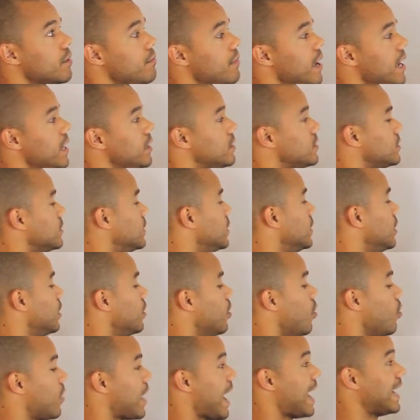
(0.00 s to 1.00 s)
meat,
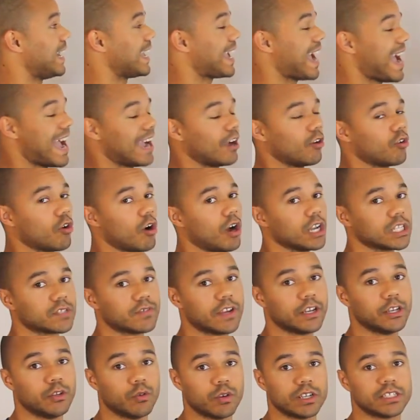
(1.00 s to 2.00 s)
organic and
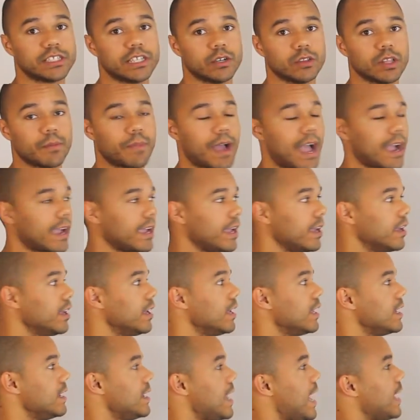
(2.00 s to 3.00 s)
grass-fed you want to see on the packet.
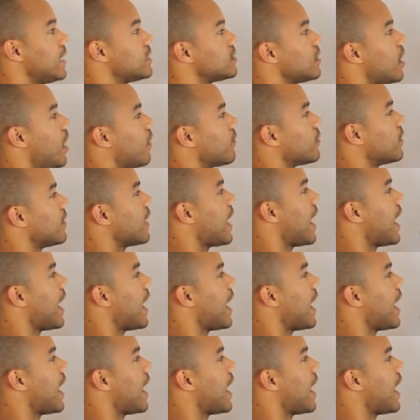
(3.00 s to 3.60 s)
Next, after